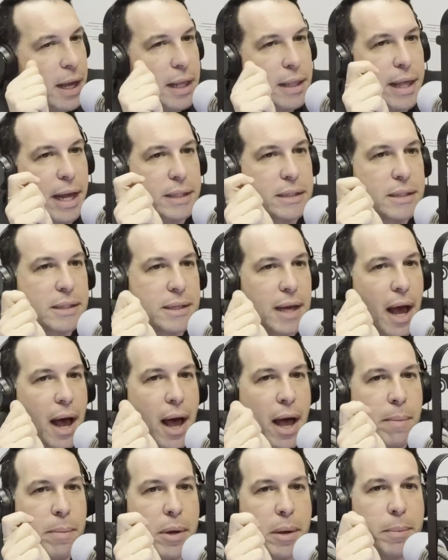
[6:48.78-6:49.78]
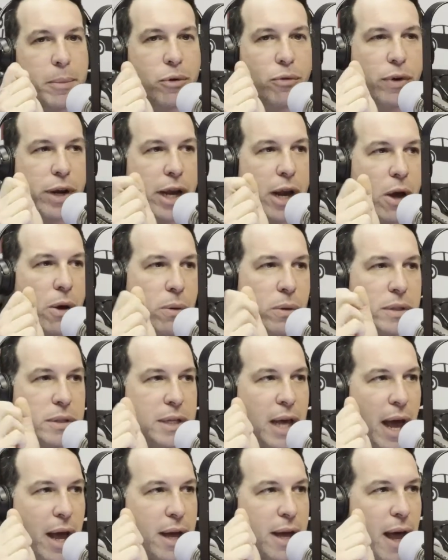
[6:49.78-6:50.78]
That's
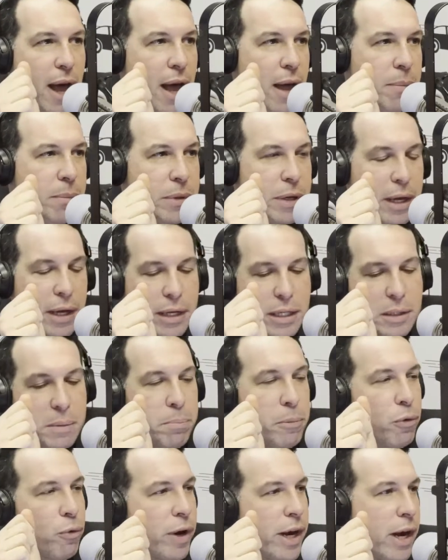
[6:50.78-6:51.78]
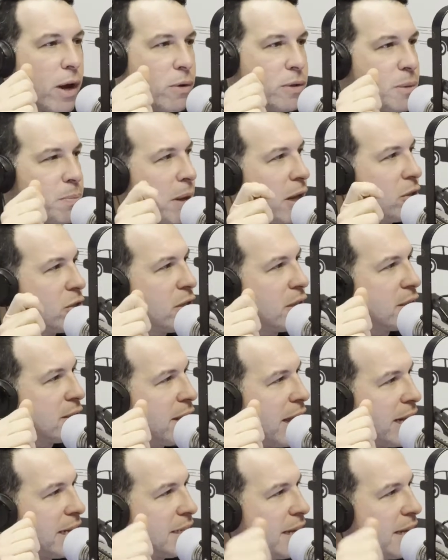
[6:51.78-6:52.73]
tommarino.com. Marino spelled just like